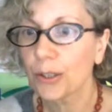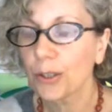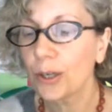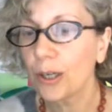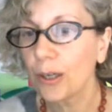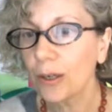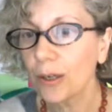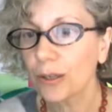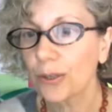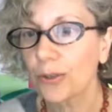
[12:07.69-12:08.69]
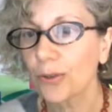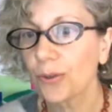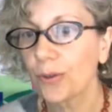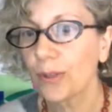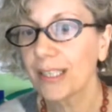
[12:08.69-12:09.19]
to look
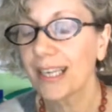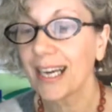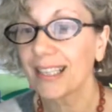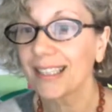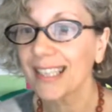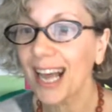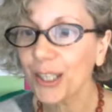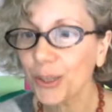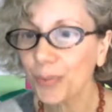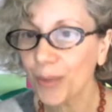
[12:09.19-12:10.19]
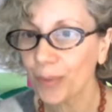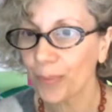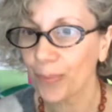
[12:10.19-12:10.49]
to the attachment